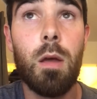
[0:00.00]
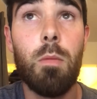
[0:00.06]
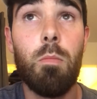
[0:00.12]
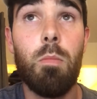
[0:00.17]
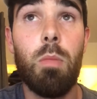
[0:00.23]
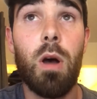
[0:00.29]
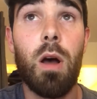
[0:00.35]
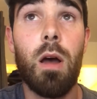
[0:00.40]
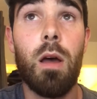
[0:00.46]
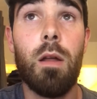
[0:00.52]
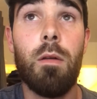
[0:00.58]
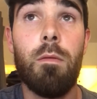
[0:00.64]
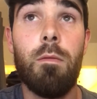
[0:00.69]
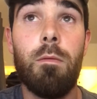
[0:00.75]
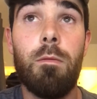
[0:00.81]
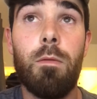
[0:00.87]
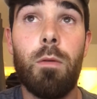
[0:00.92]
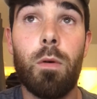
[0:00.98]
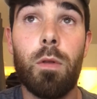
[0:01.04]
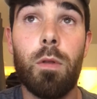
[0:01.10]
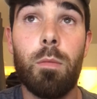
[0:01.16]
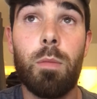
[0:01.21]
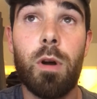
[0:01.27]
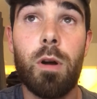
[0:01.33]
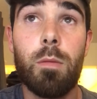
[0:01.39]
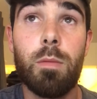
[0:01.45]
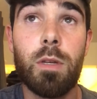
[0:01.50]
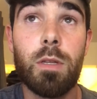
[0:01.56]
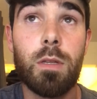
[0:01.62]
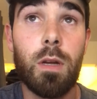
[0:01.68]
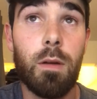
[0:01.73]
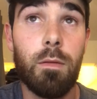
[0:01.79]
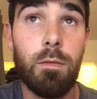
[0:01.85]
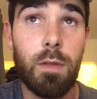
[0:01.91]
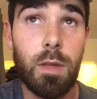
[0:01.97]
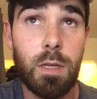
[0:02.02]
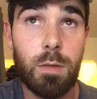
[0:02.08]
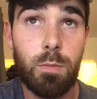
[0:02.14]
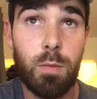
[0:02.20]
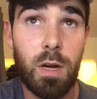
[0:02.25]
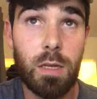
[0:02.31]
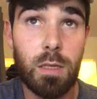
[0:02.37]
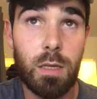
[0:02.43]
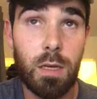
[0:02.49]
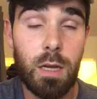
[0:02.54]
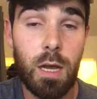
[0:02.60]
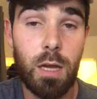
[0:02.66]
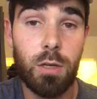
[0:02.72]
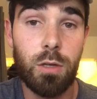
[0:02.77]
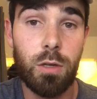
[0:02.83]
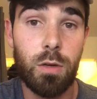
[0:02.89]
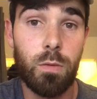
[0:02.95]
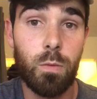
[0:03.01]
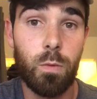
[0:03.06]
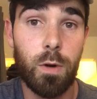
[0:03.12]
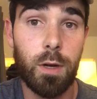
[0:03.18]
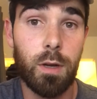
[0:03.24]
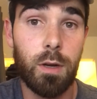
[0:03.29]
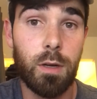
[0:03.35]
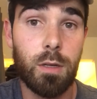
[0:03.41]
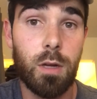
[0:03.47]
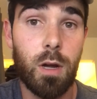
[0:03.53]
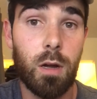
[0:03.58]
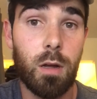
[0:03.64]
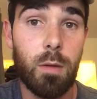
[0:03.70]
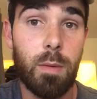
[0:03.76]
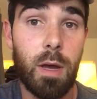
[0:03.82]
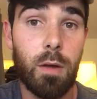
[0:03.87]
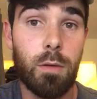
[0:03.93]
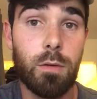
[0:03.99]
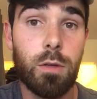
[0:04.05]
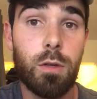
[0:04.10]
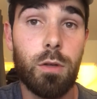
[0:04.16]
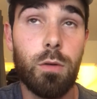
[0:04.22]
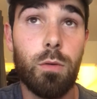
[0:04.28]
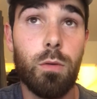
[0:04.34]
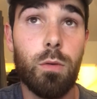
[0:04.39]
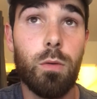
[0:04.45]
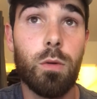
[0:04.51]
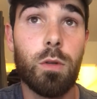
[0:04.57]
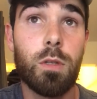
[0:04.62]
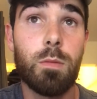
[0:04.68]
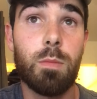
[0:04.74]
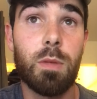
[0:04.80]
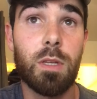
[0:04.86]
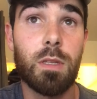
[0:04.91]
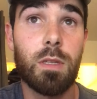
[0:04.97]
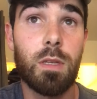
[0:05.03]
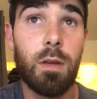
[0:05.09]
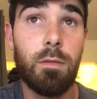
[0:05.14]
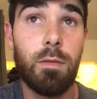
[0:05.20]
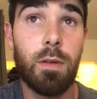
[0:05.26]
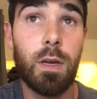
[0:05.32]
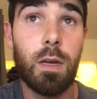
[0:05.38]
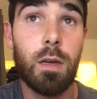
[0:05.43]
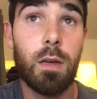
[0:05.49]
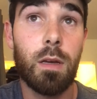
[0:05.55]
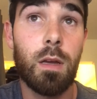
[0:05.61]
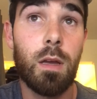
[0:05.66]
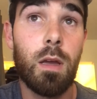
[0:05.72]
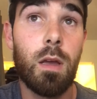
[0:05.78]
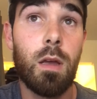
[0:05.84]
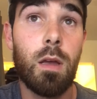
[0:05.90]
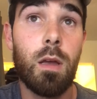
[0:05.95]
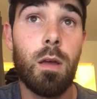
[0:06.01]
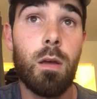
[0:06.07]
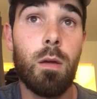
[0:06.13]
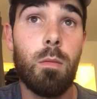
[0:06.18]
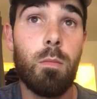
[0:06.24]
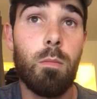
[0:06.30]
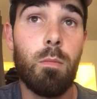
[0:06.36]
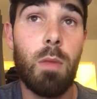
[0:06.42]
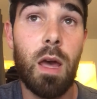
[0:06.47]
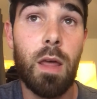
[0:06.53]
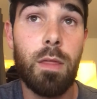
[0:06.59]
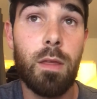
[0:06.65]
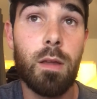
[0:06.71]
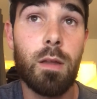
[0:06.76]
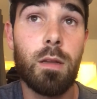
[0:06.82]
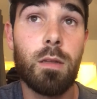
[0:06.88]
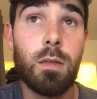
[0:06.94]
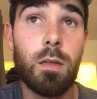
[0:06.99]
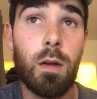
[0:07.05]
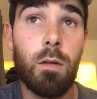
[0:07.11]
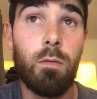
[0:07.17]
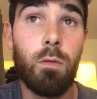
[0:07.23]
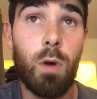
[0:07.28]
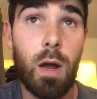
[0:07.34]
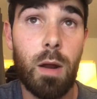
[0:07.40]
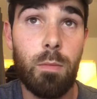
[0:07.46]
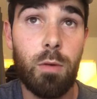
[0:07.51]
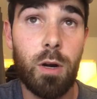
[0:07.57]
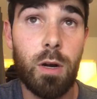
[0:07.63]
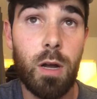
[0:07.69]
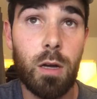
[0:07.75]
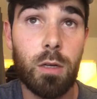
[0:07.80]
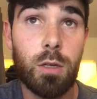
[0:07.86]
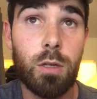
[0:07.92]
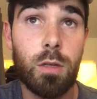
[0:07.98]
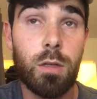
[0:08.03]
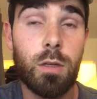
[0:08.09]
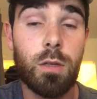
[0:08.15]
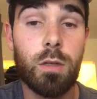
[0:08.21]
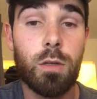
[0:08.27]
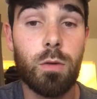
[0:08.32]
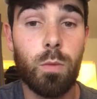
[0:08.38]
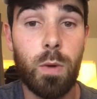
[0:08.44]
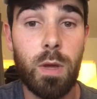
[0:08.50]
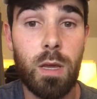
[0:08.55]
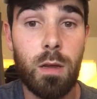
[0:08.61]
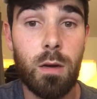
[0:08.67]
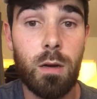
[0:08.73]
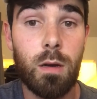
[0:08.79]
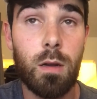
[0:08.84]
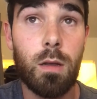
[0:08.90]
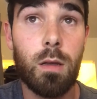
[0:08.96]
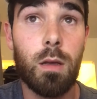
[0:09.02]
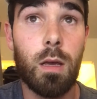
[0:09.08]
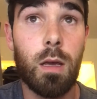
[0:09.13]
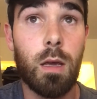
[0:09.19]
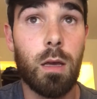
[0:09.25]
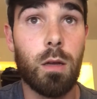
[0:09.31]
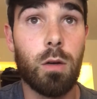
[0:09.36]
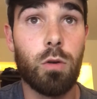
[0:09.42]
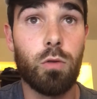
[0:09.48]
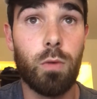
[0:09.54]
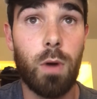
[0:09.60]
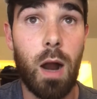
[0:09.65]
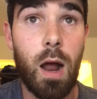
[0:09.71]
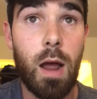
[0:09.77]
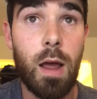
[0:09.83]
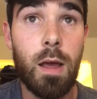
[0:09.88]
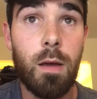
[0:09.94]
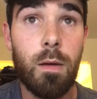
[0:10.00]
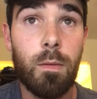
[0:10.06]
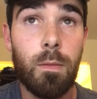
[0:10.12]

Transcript: but for the purpose of this presentation, we're going to talk about two specific methods of wine production, sweet and dry.